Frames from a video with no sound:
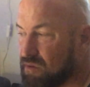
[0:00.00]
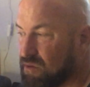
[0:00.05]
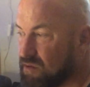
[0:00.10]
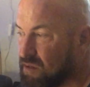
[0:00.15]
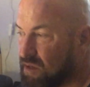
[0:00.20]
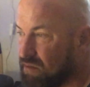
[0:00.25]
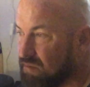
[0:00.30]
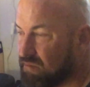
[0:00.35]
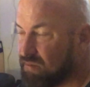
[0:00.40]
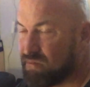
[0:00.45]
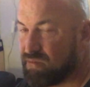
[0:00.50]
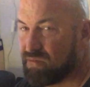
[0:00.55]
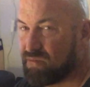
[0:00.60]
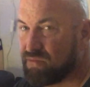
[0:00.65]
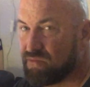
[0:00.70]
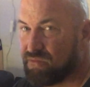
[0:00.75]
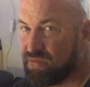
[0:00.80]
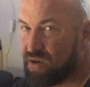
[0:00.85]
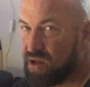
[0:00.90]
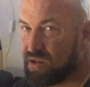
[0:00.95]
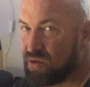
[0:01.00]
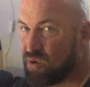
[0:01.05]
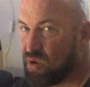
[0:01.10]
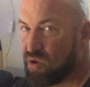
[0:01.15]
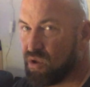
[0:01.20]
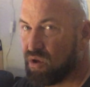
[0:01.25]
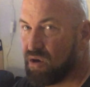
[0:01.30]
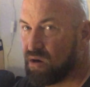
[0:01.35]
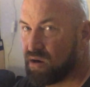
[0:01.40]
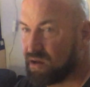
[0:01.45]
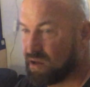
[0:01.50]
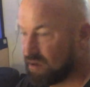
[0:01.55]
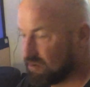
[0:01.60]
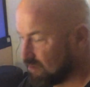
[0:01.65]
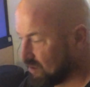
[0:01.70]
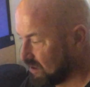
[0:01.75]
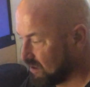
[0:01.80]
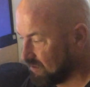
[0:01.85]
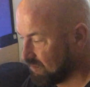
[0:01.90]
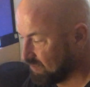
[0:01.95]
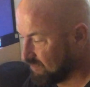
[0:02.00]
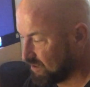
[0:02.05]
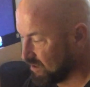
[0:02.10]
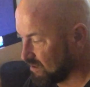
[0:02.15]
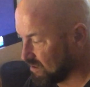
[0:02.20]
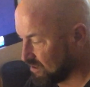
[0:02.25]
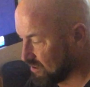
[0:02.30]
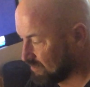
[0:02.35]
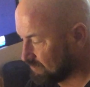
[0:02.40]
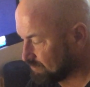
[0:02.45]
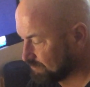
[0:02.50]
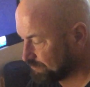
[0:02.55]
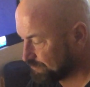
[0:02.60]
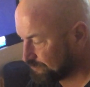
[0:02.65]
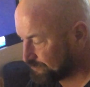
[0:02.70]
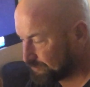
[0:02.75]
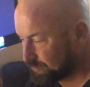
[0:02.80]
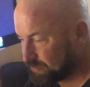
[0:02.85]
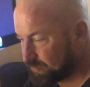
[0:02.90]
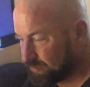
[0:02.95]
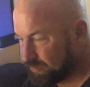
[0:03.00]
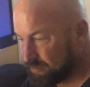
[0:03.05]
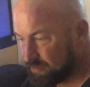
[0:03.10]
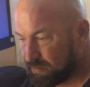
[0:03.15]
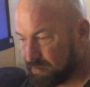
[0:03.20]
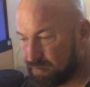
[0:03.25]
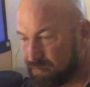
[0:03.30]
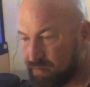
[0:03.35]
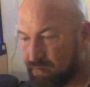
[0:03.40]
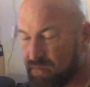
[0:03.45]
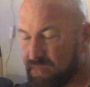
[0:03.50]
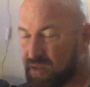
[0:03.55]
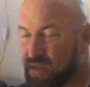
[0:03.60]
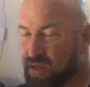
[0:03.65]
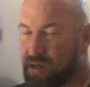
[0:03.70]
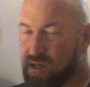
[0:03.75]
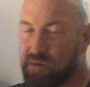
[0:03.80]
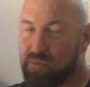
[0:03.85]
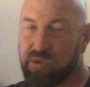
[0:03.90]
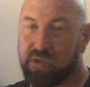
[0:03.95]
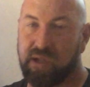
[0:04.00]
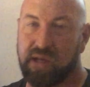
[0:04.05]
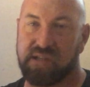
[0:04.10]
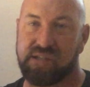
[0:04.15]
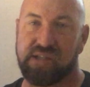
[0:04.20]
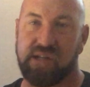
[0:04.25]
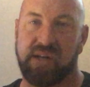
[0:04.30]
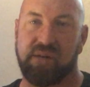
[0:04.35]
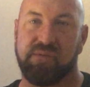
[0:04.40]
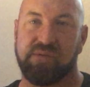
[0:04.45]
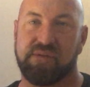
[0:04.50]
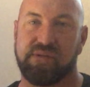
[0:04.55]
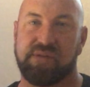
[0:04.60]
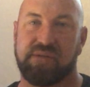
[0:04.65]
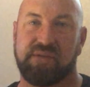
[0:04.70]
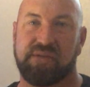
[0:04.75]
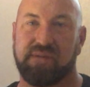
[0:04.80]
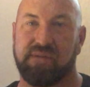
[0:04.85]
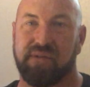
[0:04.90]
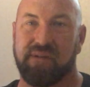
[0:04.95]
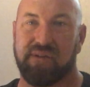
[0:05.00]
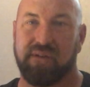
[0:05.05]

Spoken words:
Didn't follow along at very good. I realized that I was